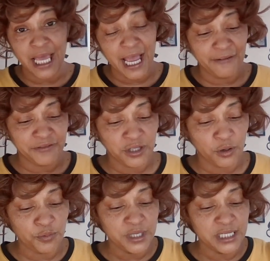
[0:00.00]
lie for
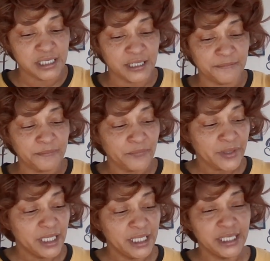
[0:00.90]
no reason.
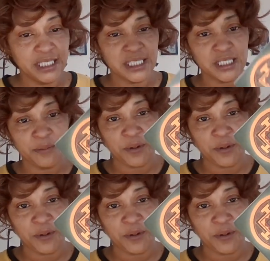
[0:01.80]
And this is the